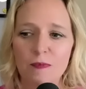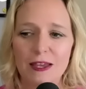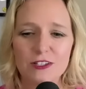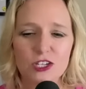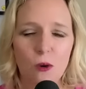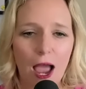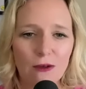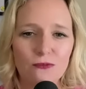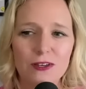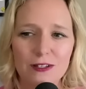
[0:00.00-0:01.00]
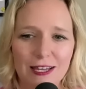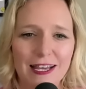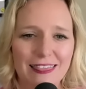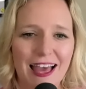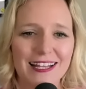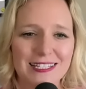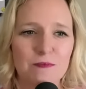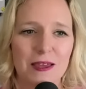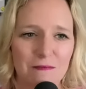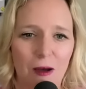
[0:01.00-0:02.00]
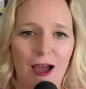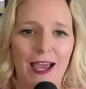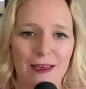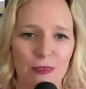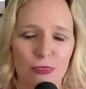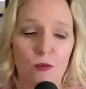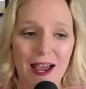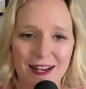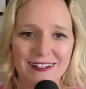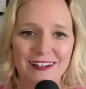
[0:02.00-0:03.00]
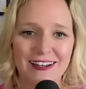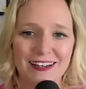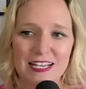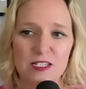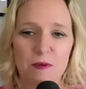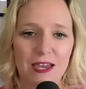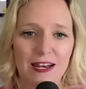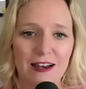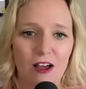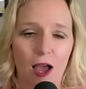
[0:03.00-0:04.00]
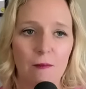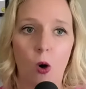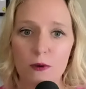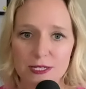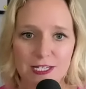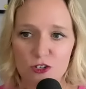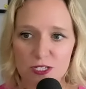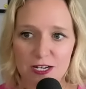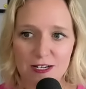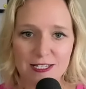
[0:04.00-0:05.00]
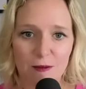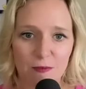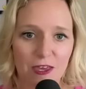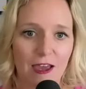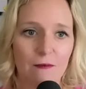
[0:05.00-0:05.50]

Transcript: And so I feel like that's been my thread, has been, I'm always interested in something.